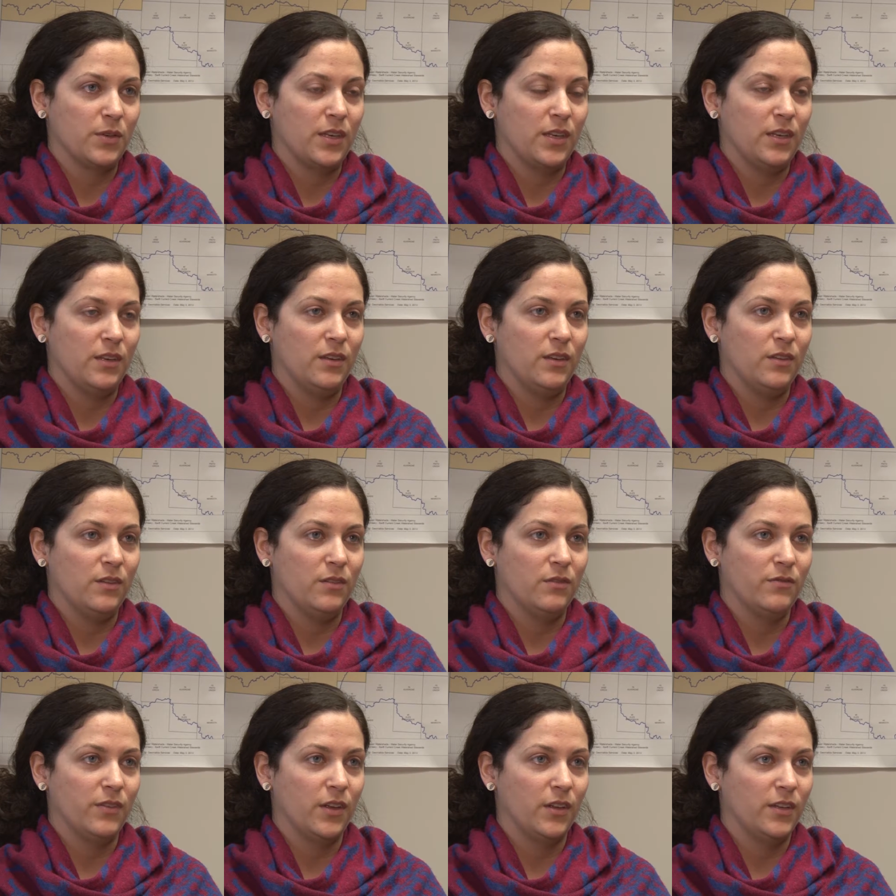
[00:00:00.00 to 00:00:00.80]

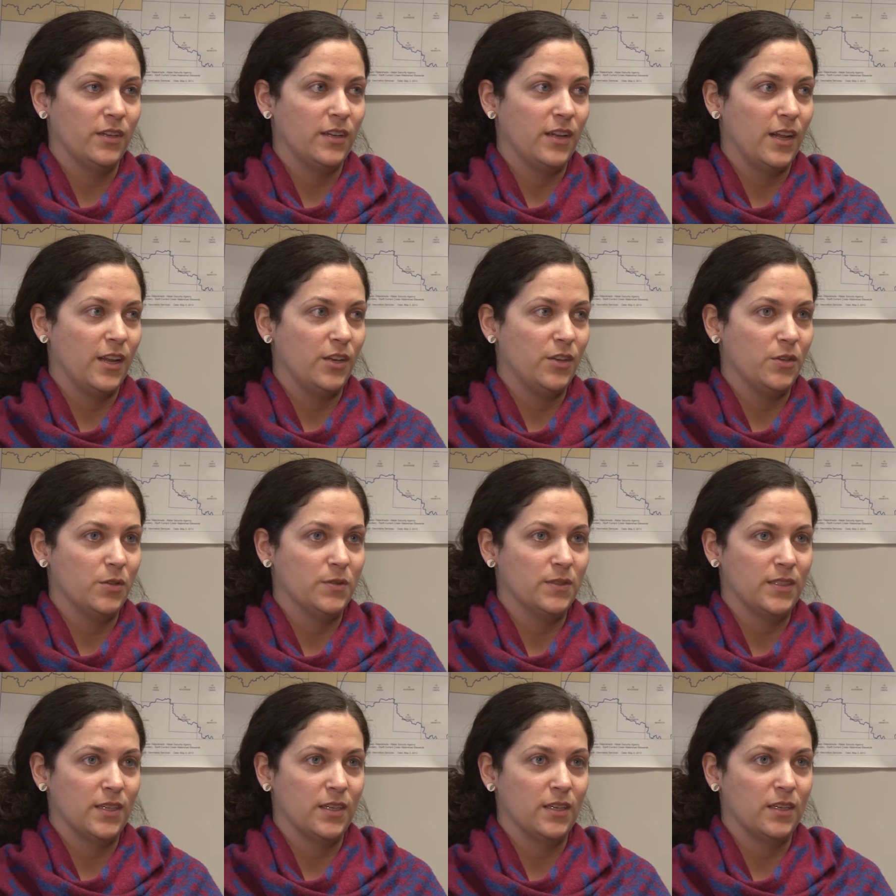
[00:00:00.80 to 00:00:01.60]
he filled it in
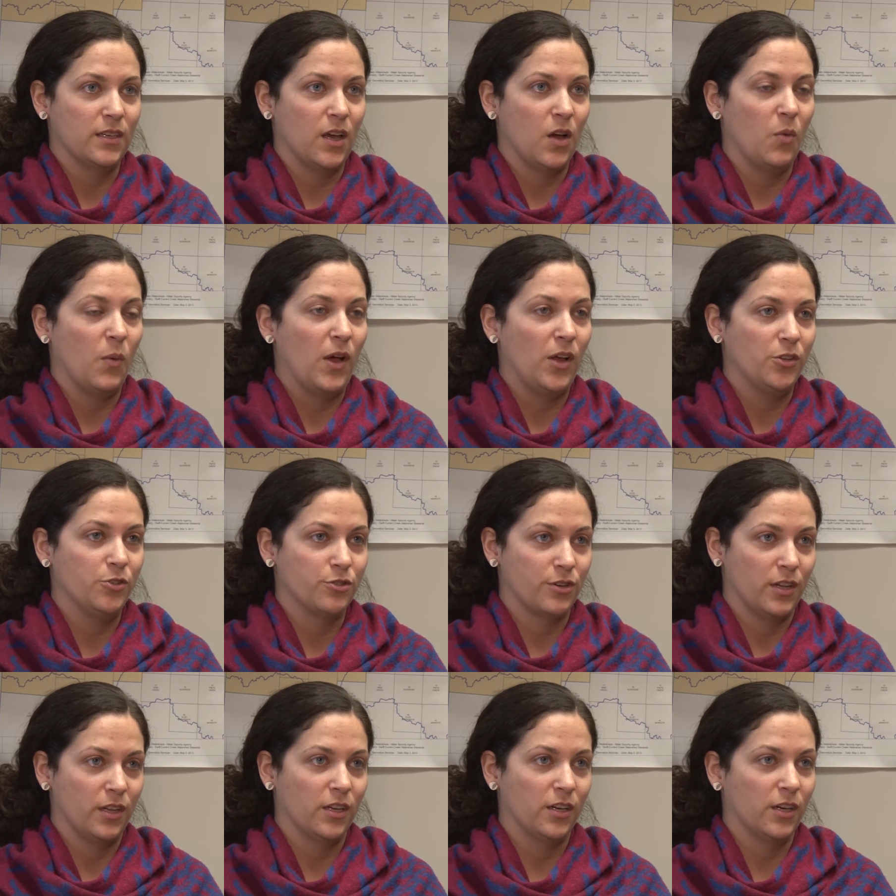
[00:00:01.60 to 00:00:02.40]
using a well
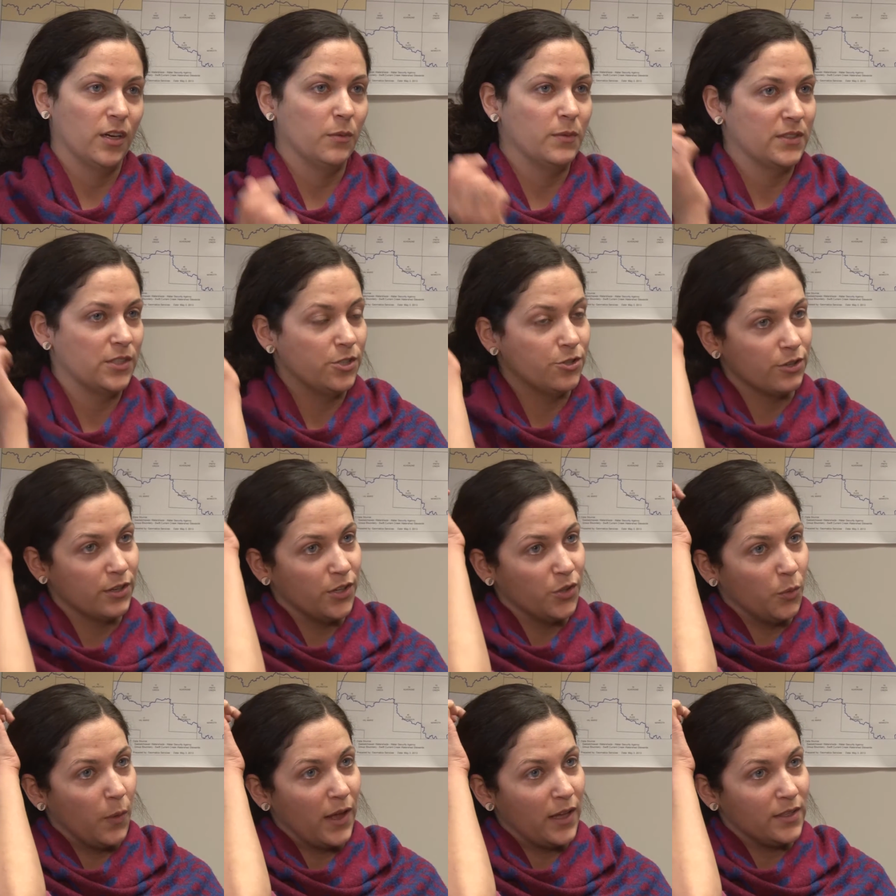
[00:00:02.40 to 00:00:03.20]
driller. It was a
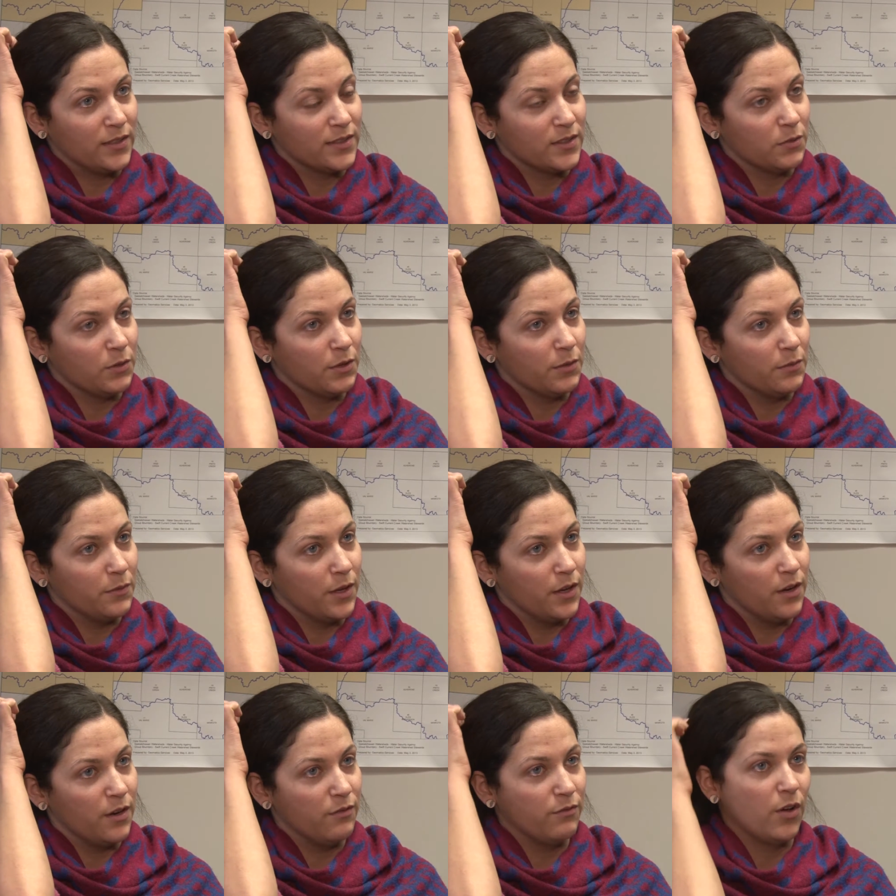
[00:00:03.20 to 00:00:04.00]
drilled well, so
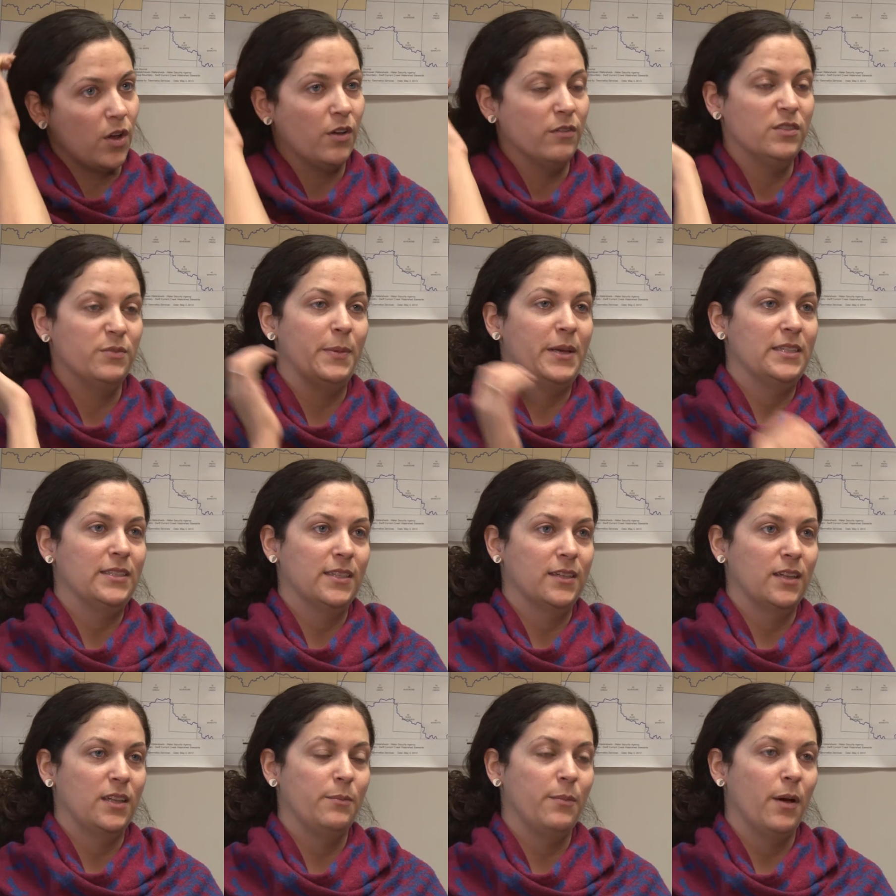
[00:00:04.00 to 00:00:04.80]
it involved
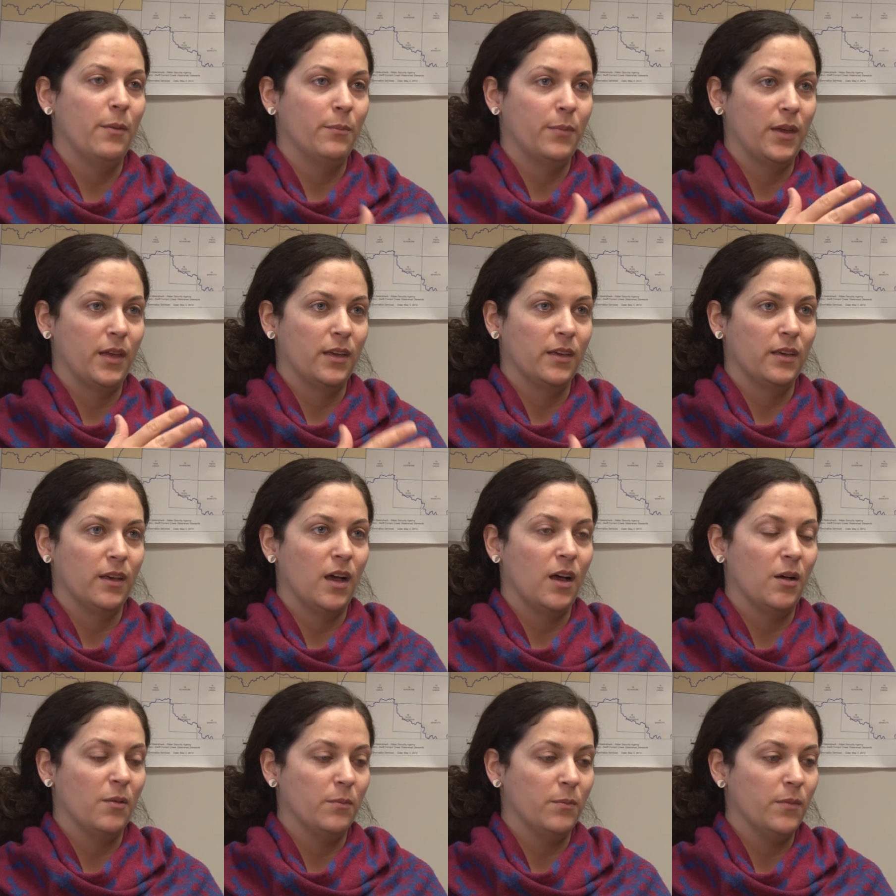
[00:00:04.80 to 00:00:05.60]
basically pumping
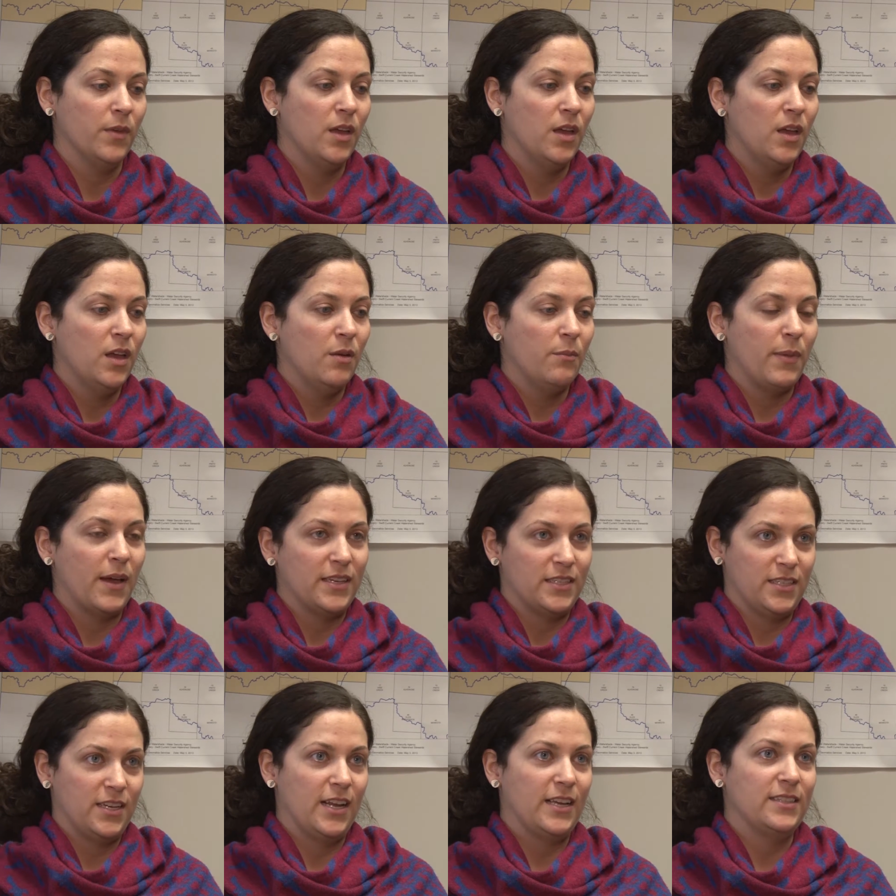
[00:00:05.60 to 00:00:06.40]

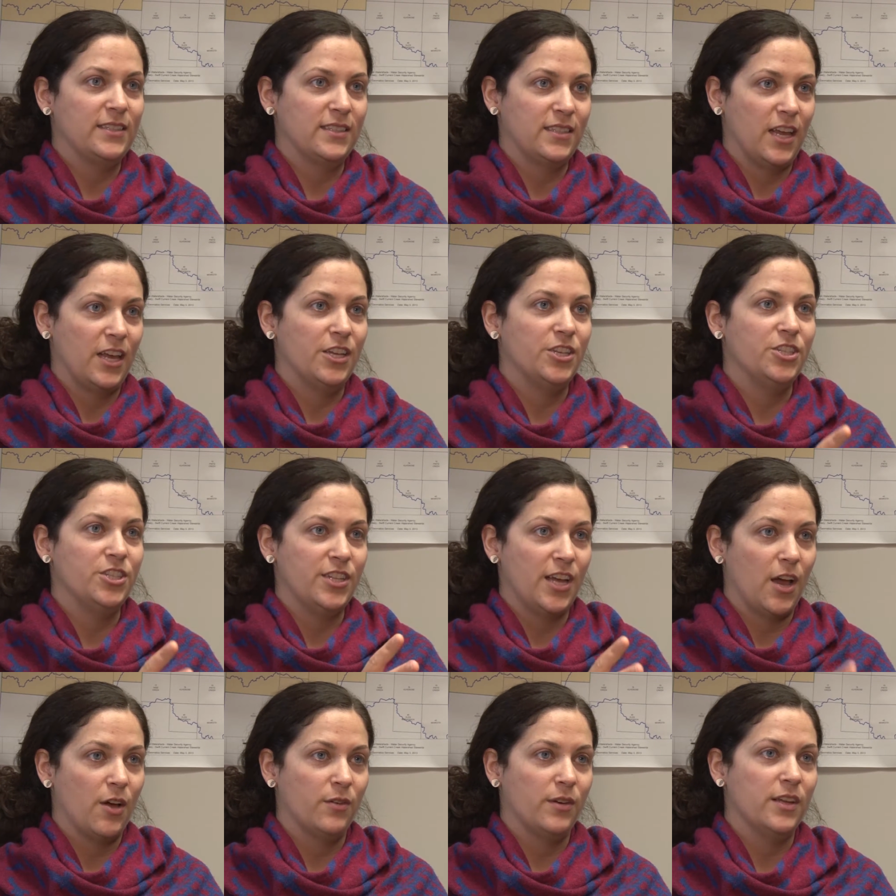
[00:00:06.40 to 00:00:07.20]
bentonite sludge
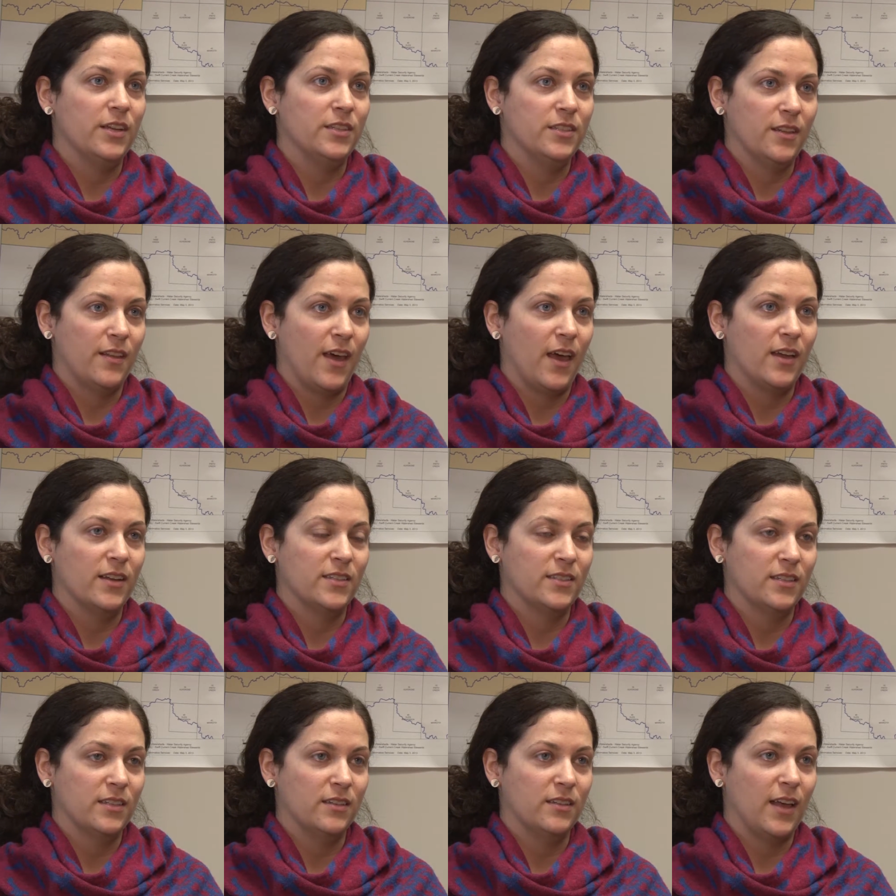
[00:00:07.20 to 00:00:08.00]
down into
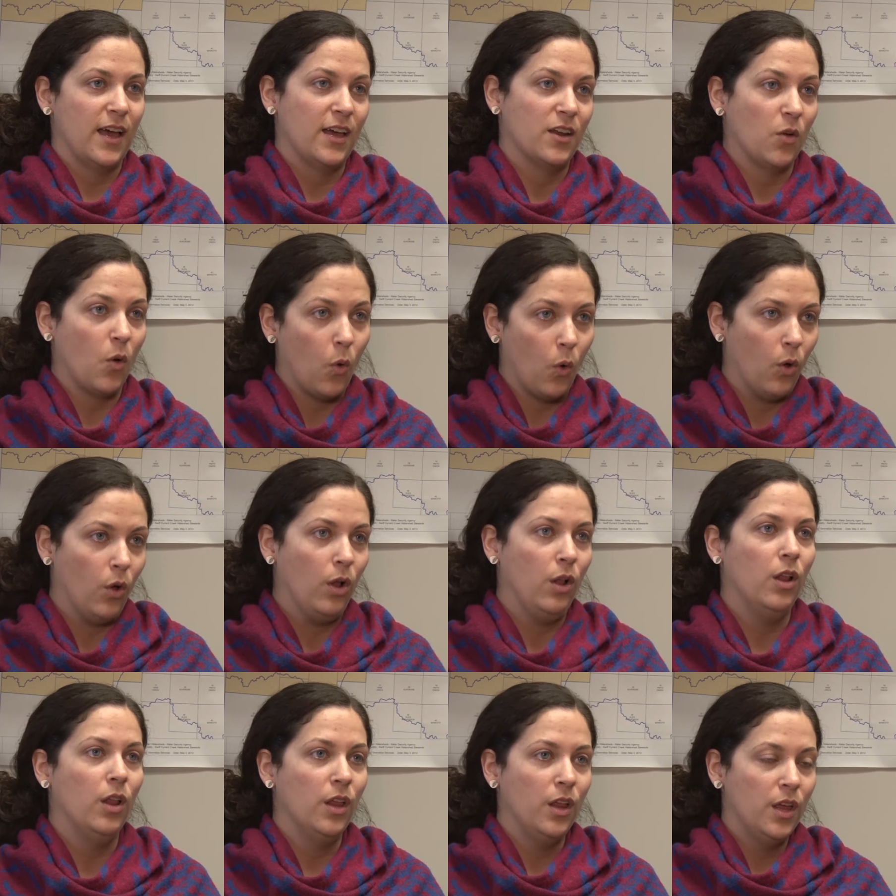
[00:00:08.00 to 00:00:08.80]
that
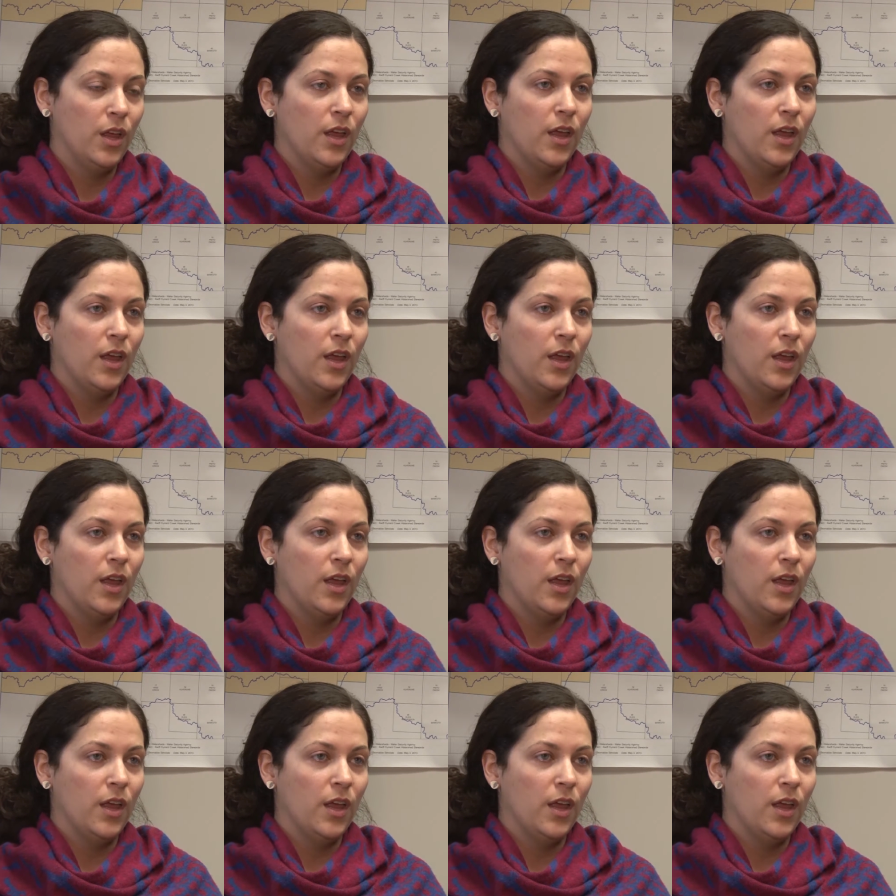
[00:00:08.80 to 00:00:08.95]
hole